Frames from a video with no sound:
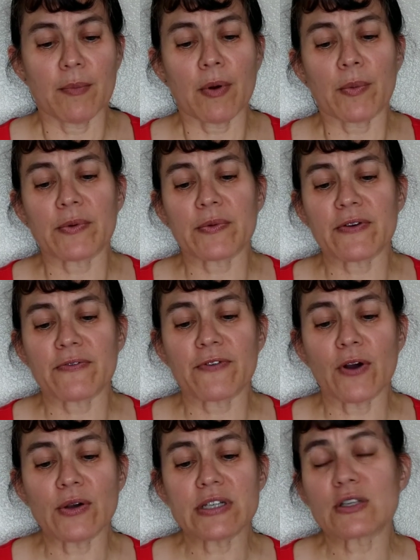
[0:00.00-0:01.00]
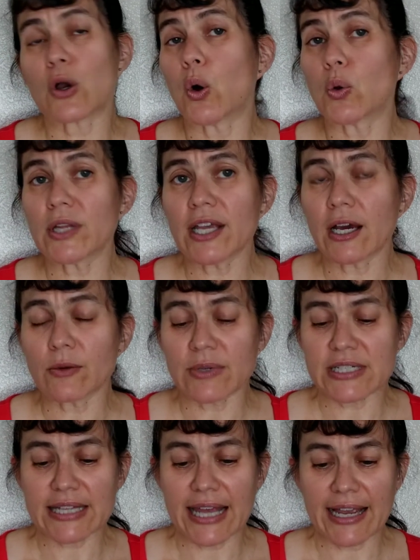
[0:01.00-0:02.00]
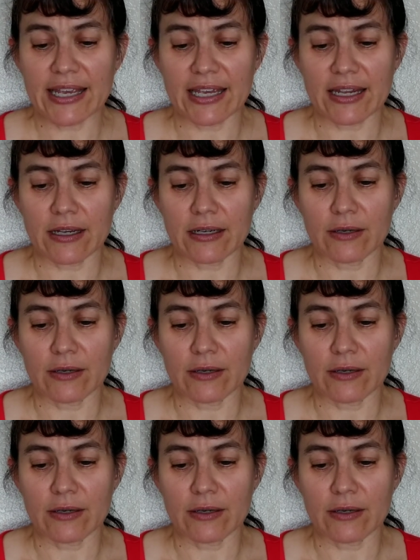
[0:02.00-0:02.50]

But when we focus only on what's lacking,